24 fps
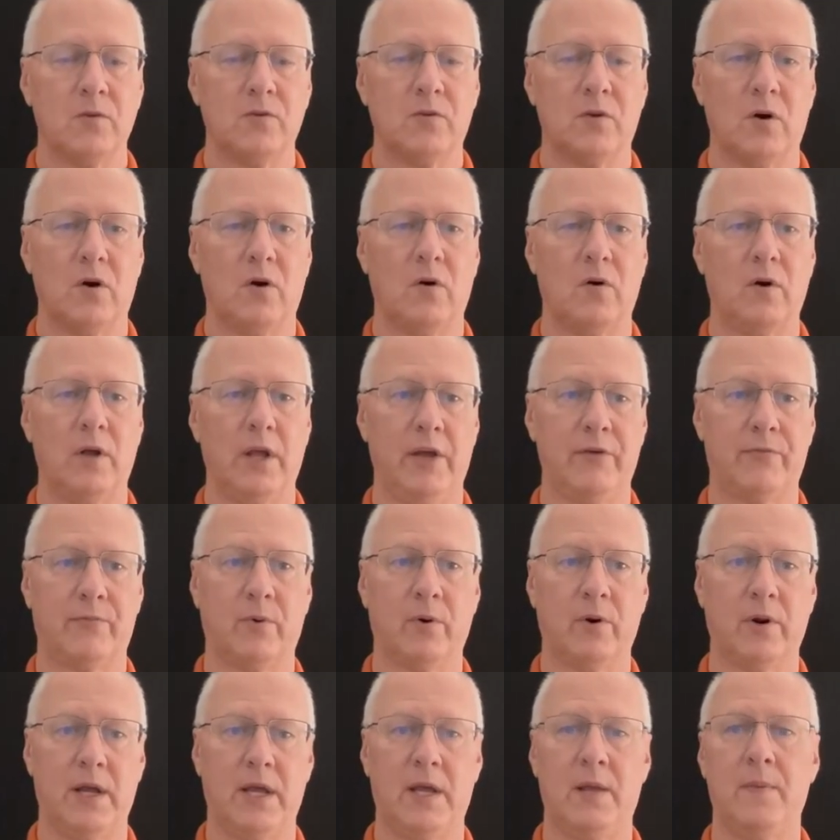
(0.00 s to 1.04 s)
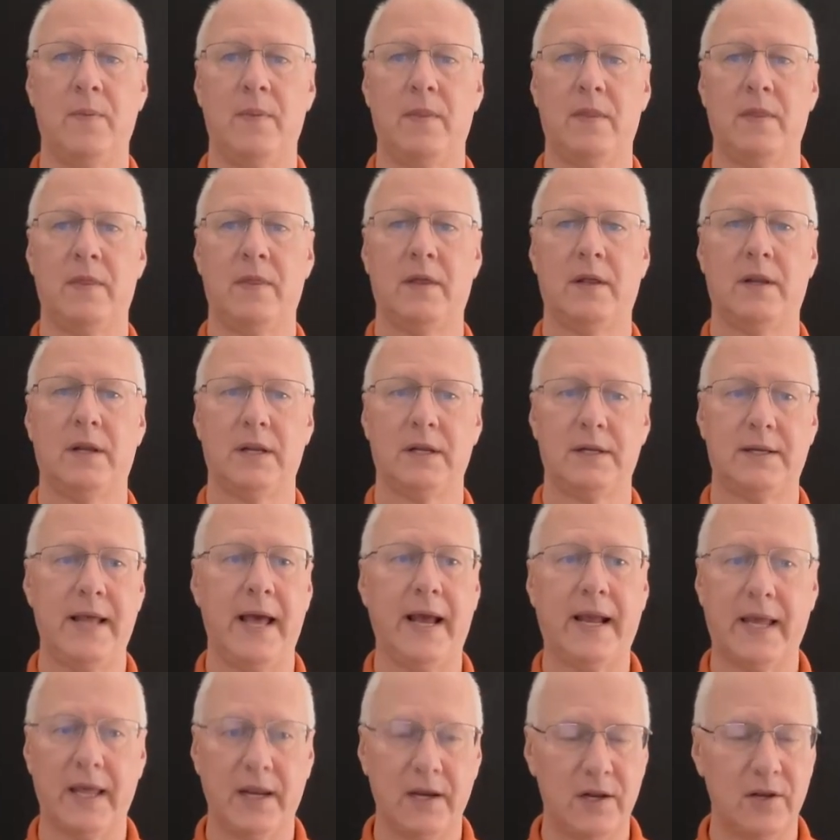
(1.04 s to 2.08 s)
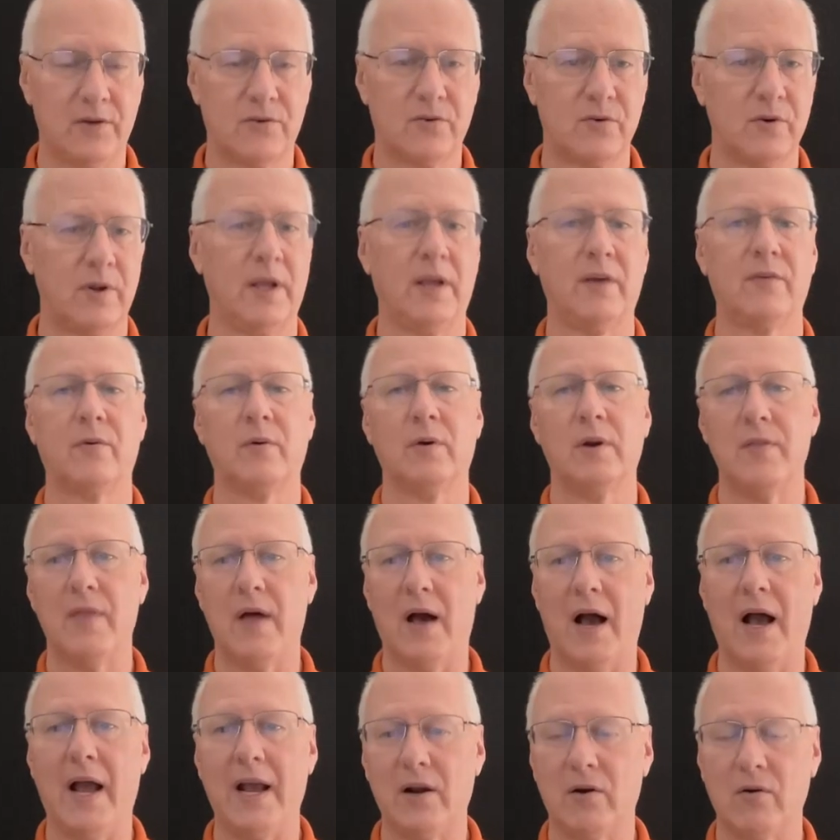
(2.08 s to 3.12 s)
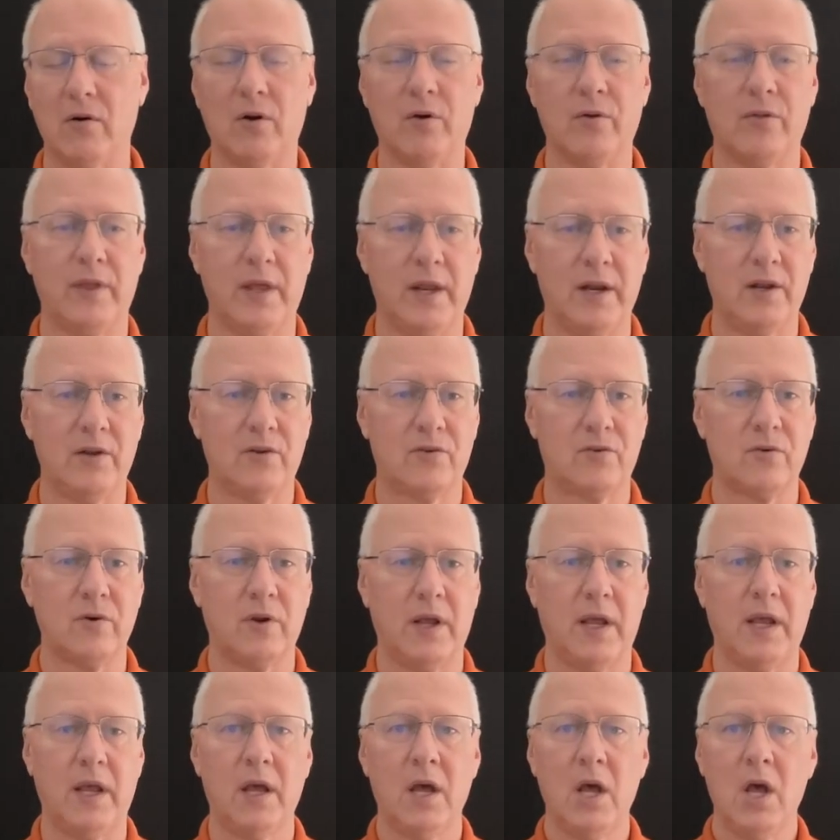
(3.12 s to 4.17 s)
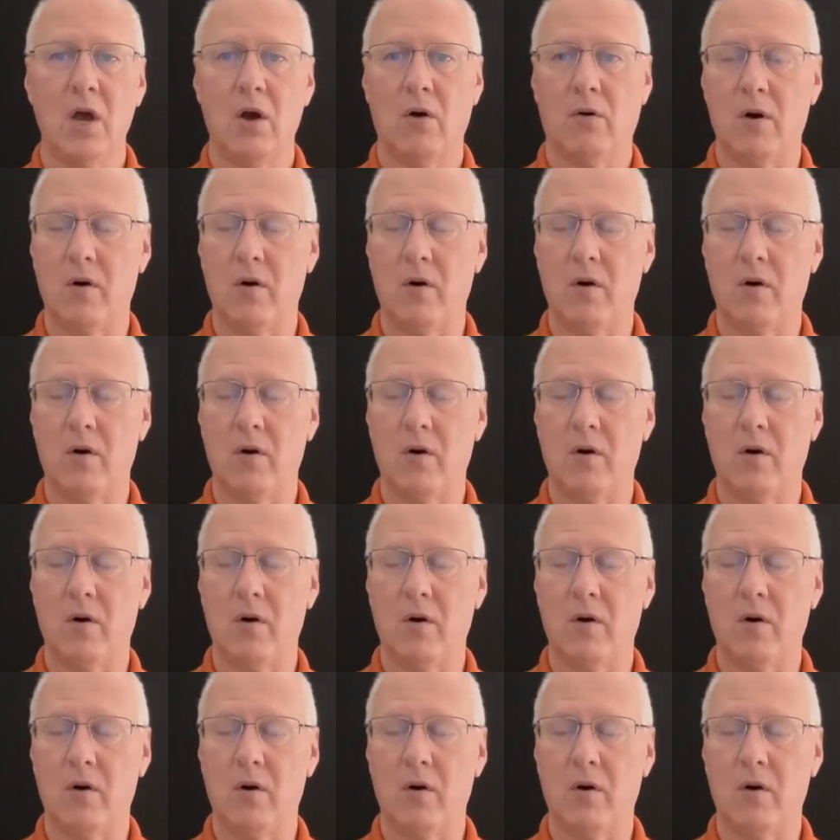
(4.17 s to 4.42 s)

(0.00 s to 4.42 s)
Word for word: so if we're in the tech industry, if we're in the high growth industry,